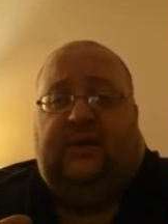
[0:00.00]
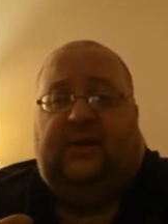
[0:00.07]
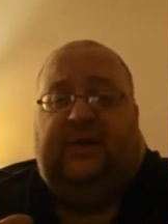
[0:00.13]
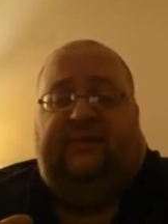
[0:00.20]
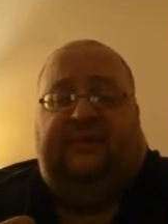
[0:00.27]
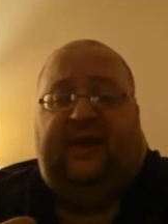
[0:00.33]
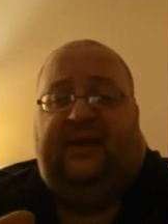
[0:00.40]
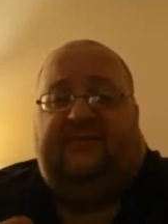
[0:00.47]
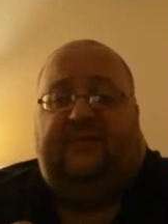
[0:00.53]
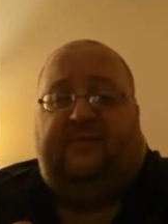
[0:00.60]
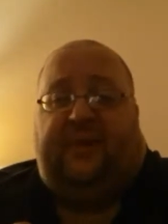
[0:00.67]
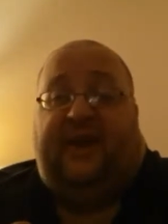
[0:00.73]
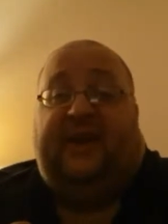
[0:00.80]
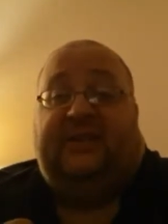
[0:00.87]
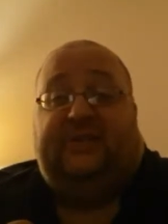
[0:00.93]
if they have the
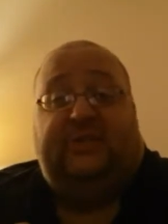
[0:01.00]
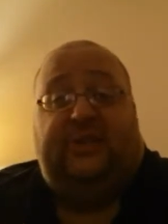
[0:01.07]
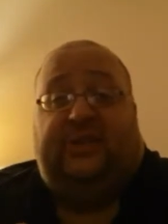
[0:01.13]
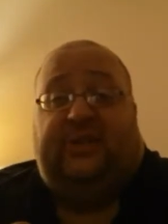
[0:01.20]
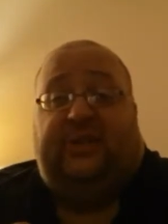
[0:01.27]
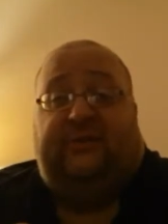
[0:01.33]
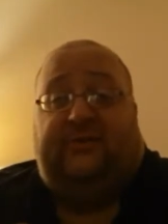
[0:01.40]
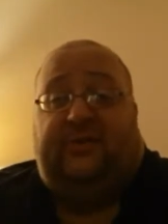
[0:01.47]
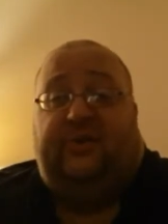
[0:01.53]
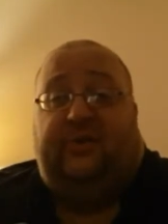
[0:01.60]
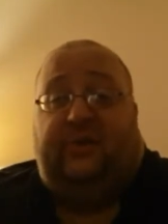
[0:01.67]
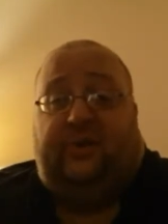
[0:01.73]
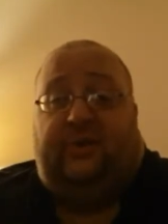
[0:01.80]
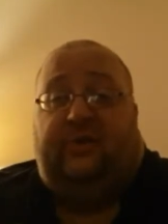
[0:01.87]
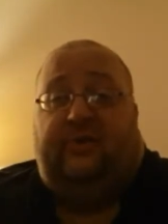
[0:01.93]
passion enough, you
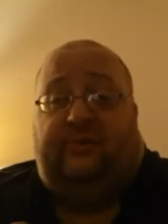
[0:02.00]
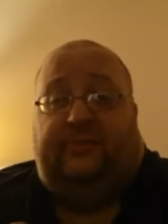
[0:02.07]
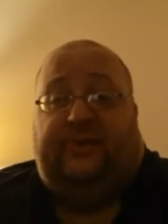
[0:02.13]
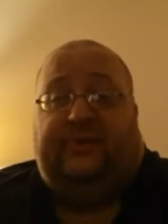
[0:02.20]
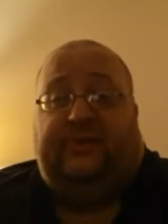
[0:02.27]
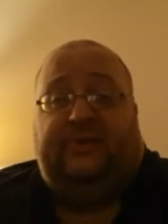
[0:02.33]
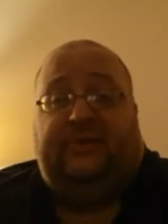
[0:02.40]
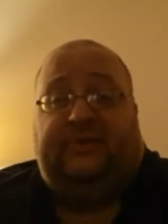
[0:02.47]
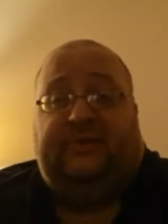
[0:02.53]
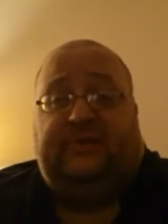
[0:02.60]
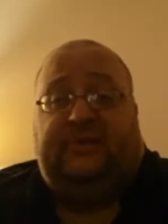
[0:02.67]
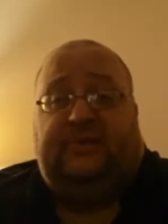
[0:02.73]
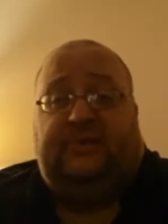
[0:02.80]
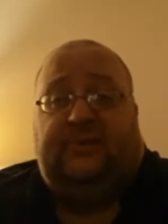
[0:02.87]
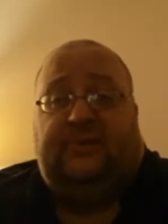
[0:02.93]
can learn the
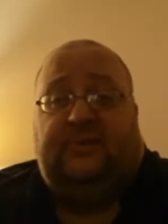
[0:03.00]
business.